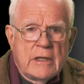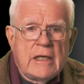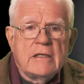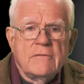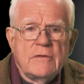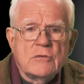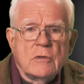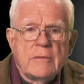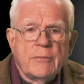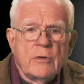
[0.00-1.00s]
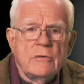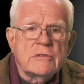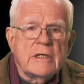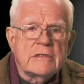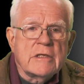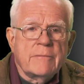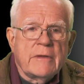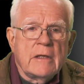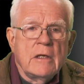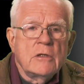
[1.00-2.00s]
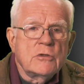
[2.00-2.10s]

individually producing something